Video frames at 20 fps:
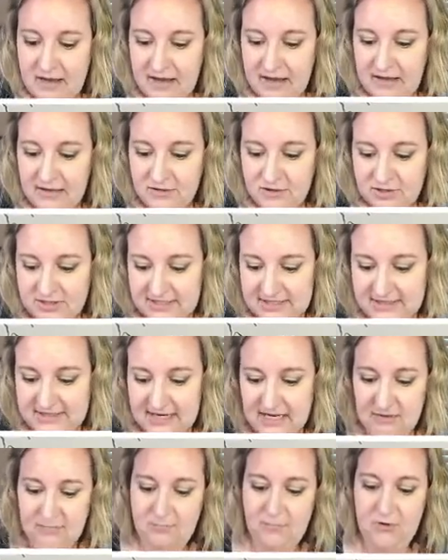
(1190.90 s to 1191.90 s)
and just
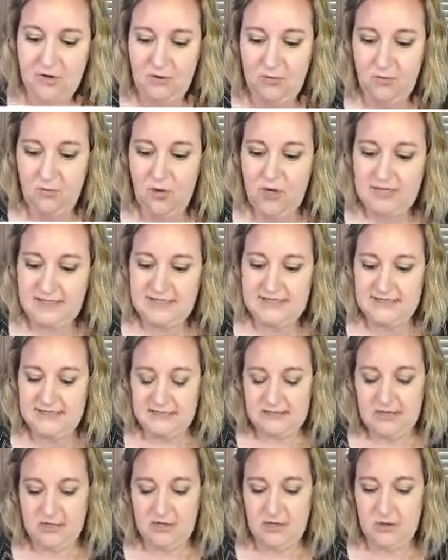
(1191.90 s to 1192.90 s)
stamp
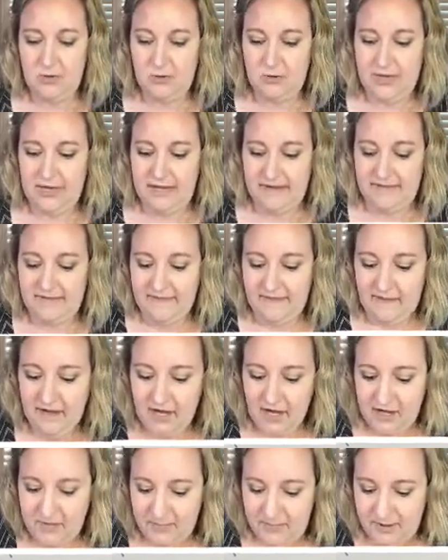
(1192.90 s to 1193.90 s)
once going
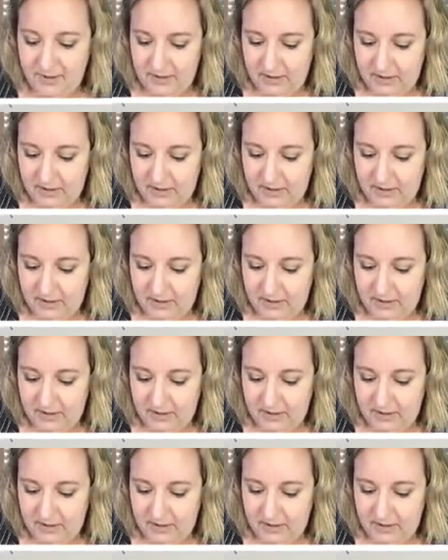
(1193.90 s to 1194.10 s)
up